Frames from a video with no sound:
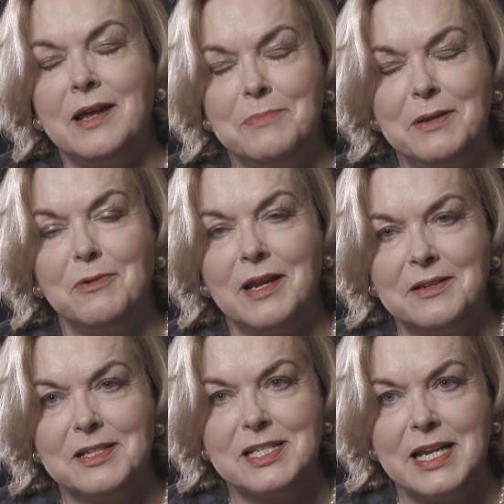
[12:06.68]
people
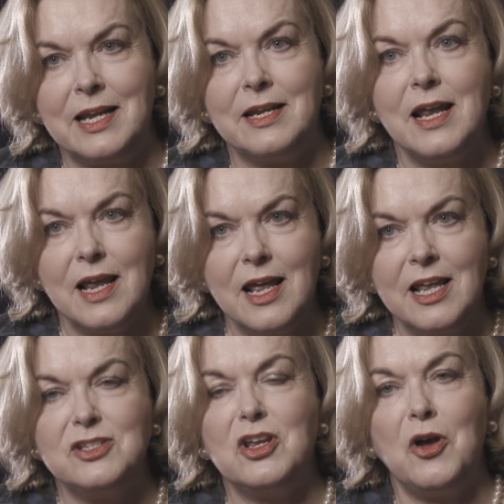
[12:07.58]
understand
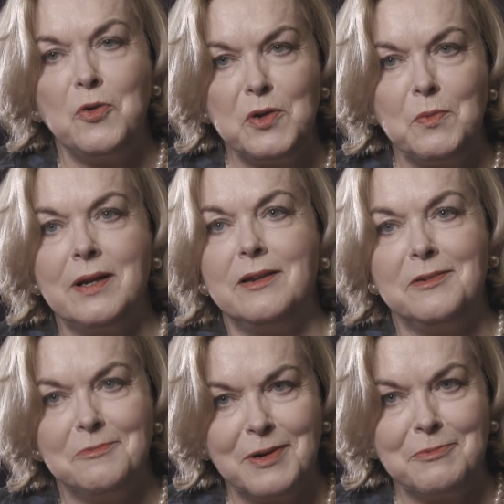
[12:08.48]
it's only
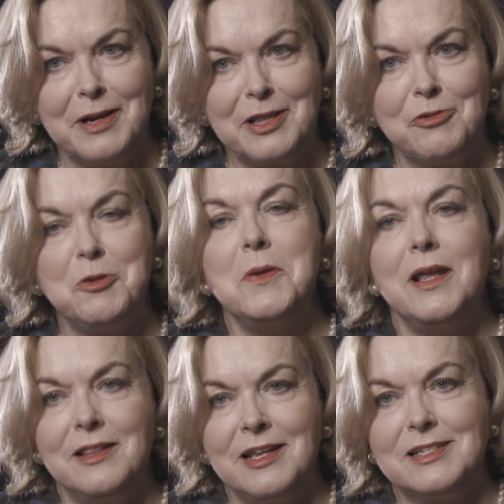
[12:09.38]
one way through,
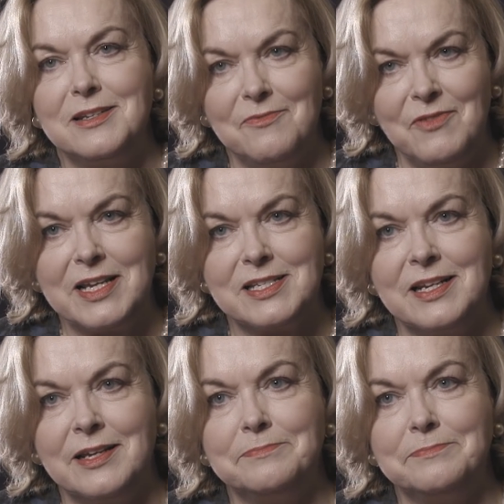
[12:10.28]
that's vaccinate.